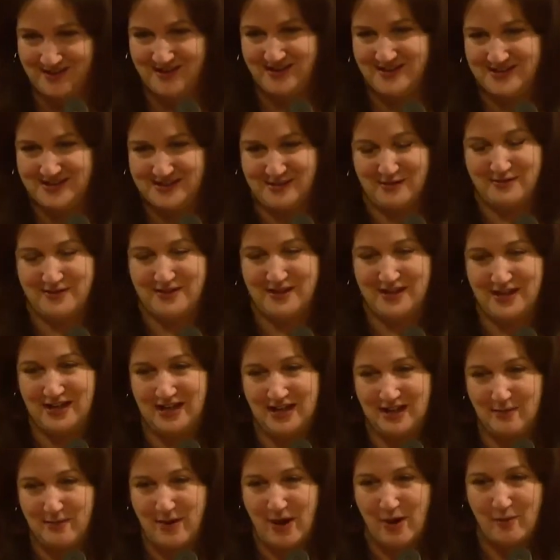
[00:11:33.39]
start
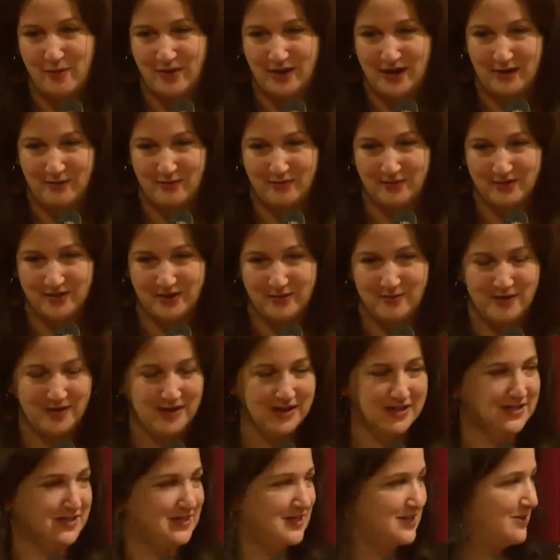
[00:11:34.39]
thinking about what I really want
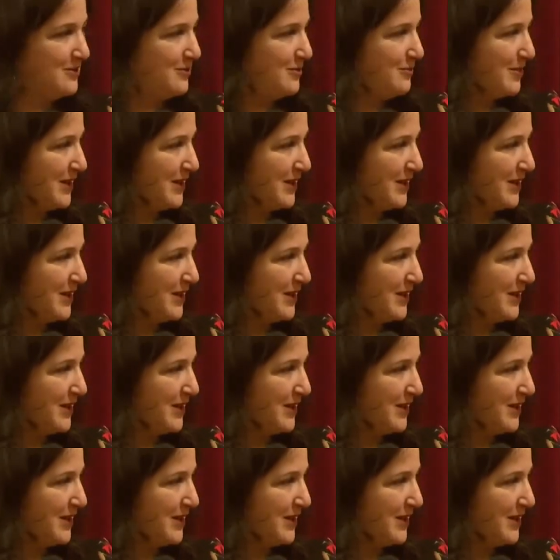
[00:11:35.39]
to do.